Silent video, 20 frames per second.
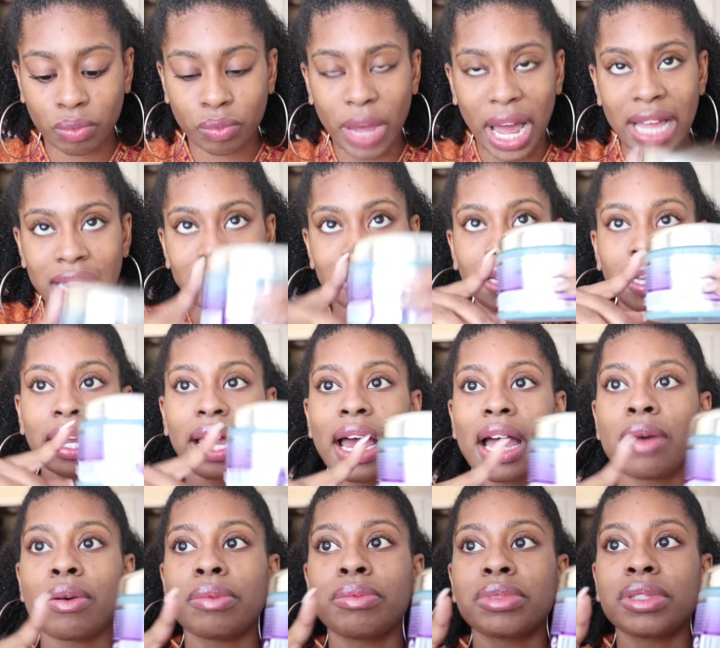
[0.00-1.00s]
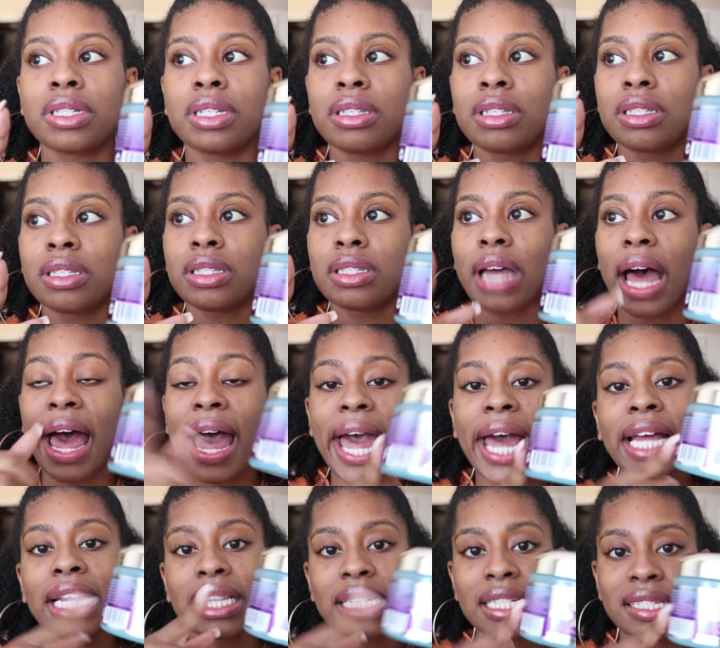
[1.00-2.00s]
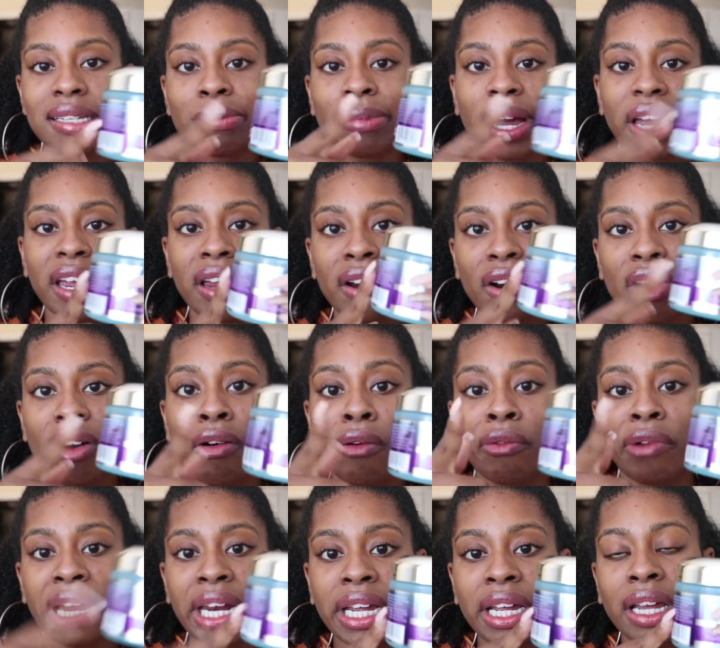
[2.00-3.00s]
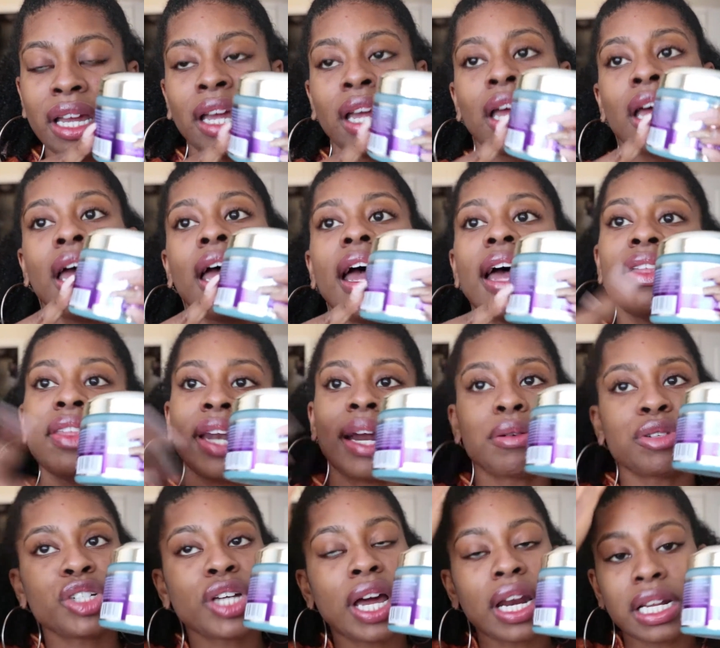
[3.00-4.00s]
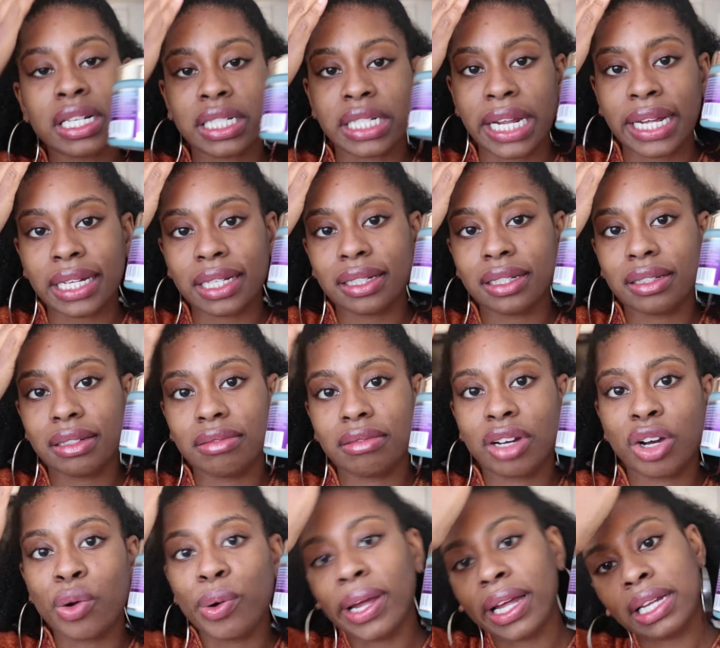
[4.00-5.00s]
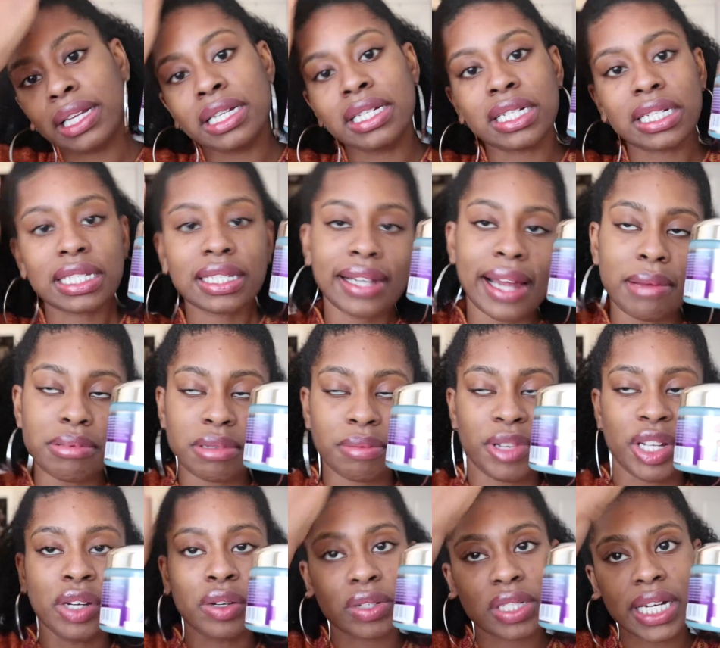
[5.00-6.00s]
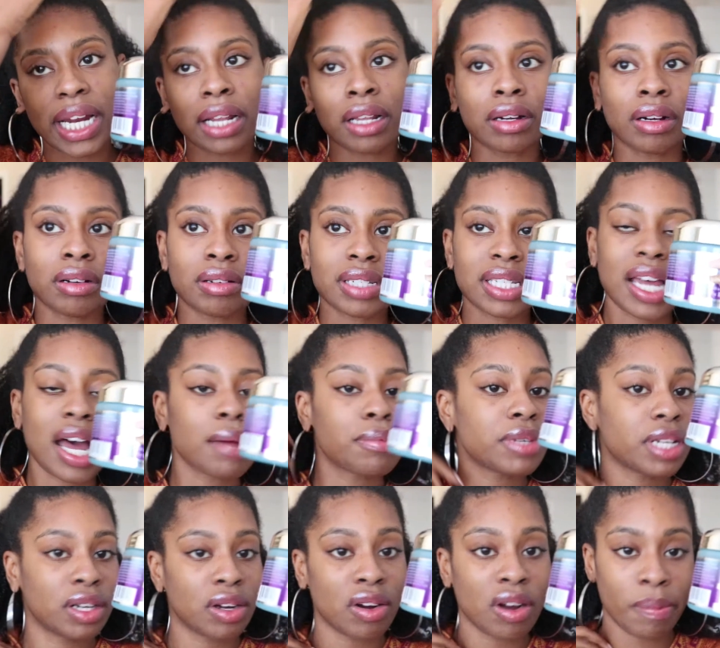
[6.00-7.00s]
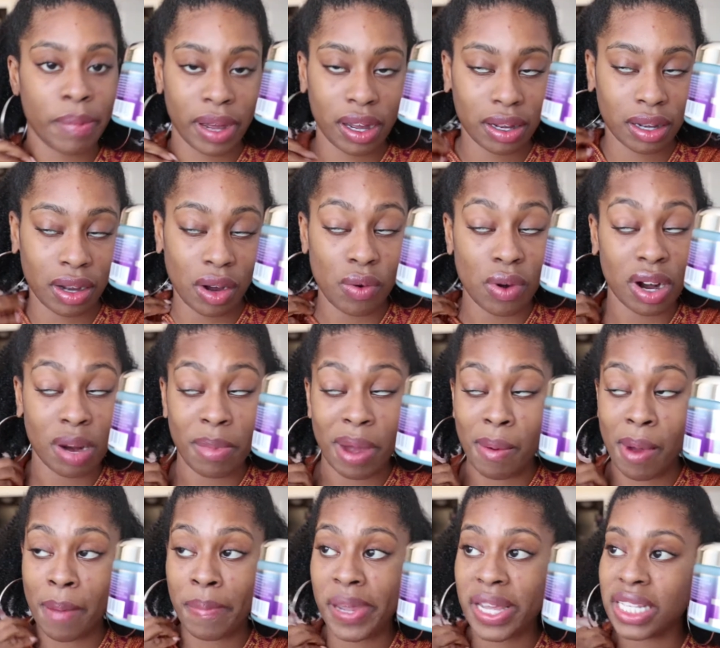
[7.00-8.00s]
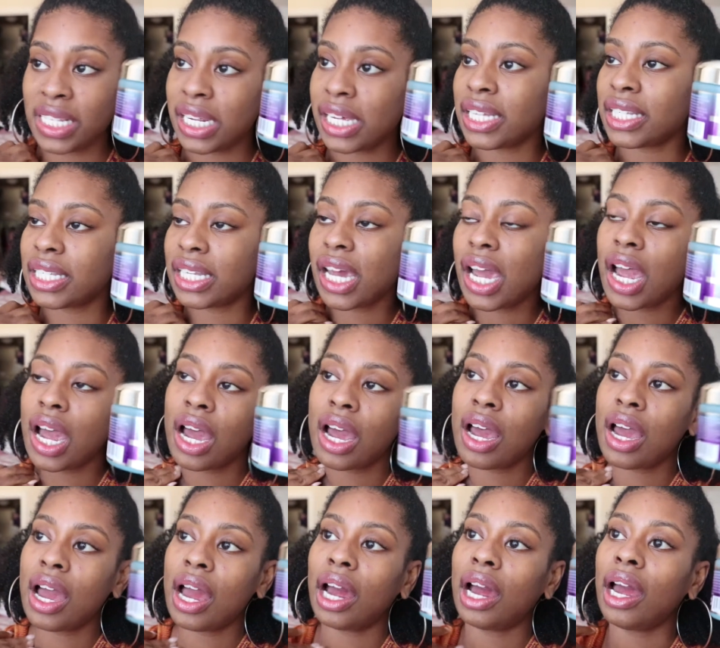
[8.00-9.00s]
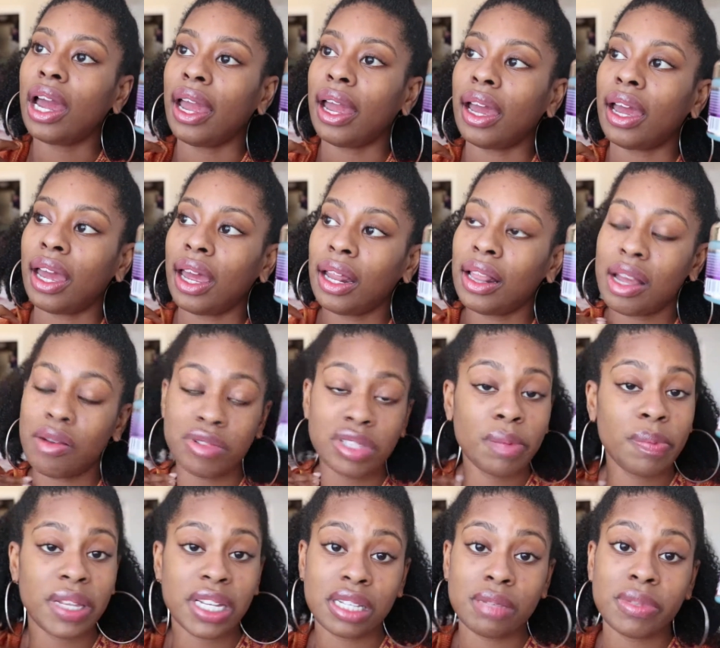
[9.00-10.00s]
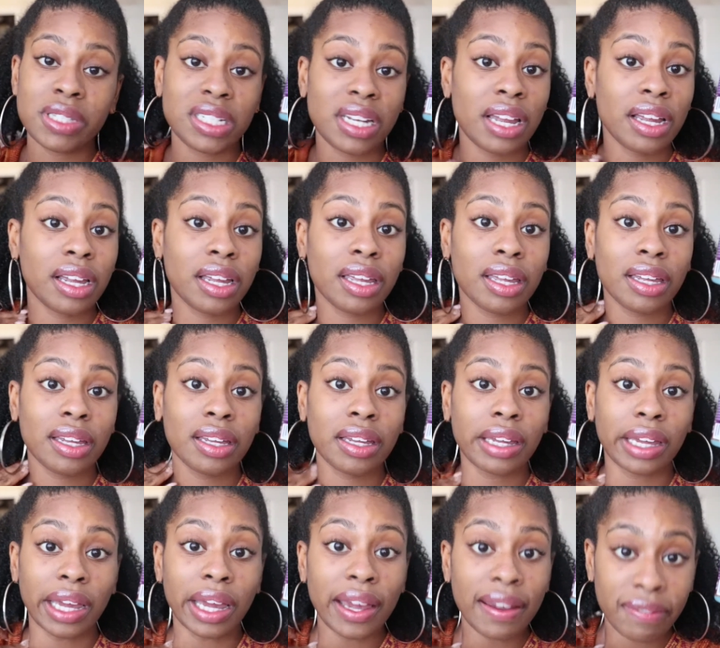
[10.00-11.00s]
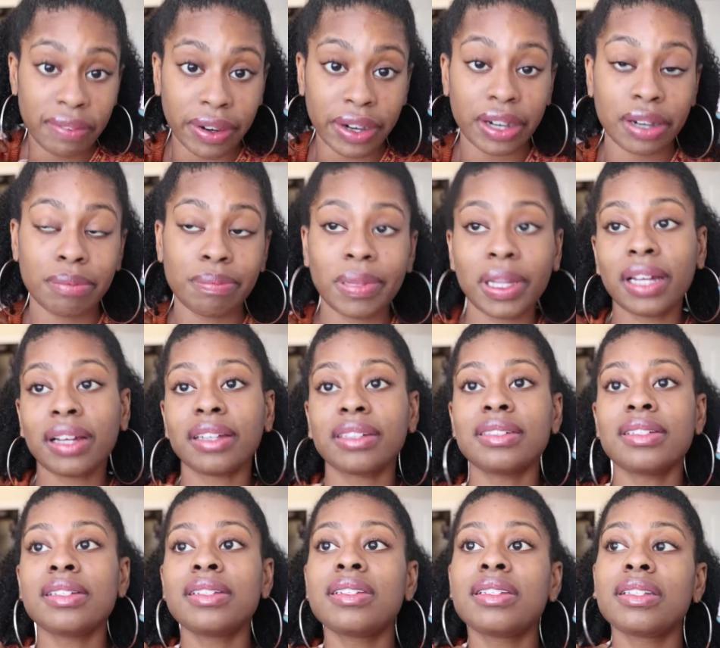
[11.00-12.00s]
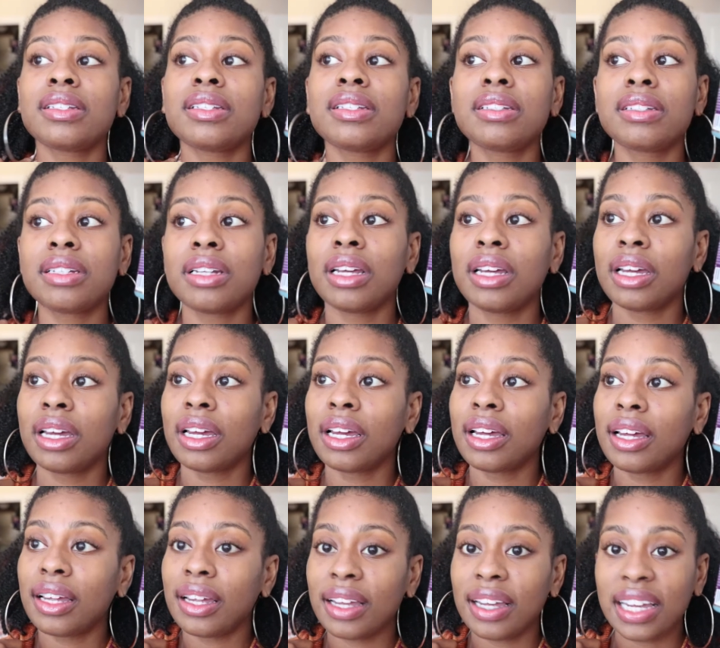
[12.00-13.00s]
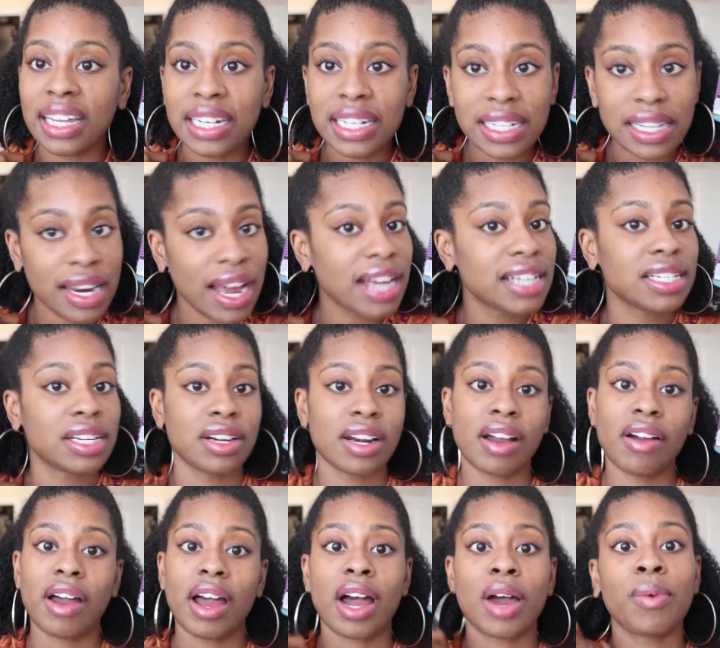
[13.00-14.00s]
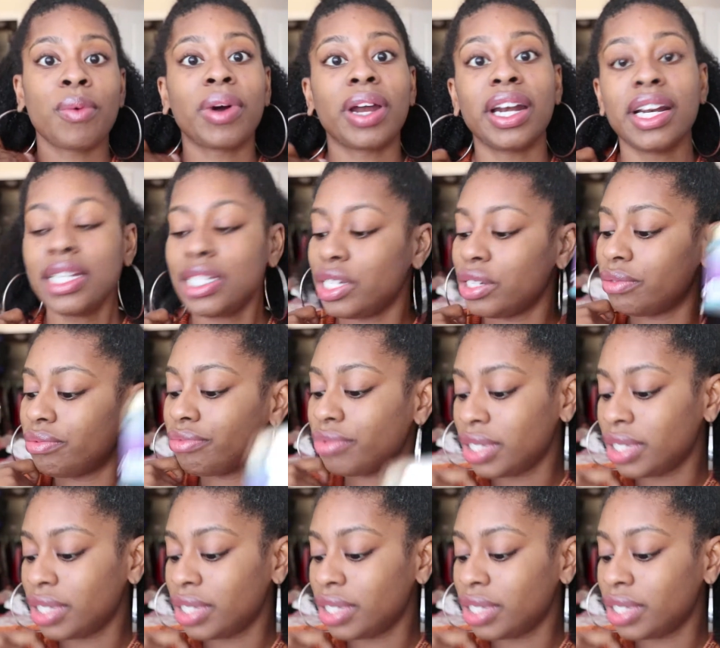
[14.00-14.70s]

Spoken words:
I think I had this in my hair already, and then I was trying to like quickly just slap some Eco Styler on top to go on about my business, and that was the biggest mistake ever because it did not turn out how I wanted it to.